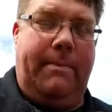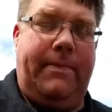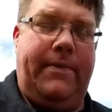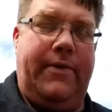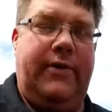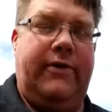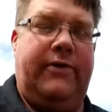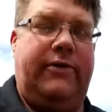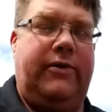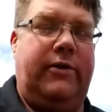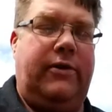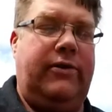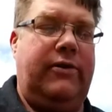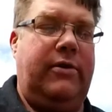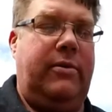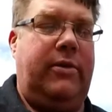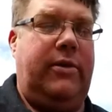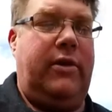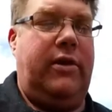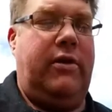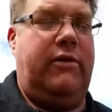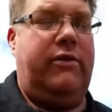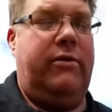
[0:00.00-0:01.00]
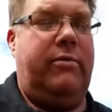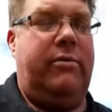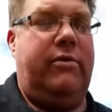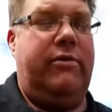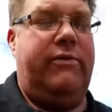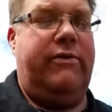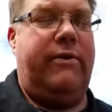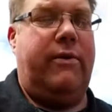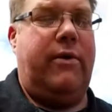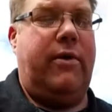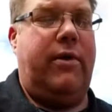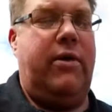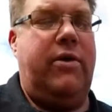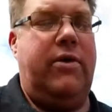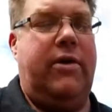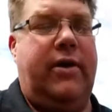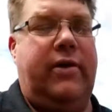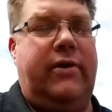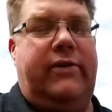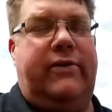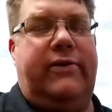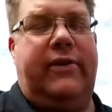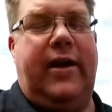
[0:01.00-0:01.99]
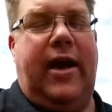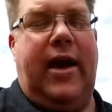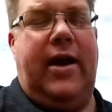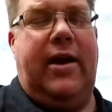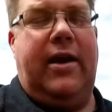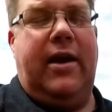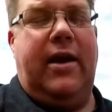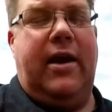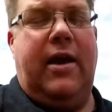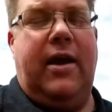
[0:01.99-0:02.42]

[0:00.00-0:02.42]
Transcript: There's still some in there from before. You can set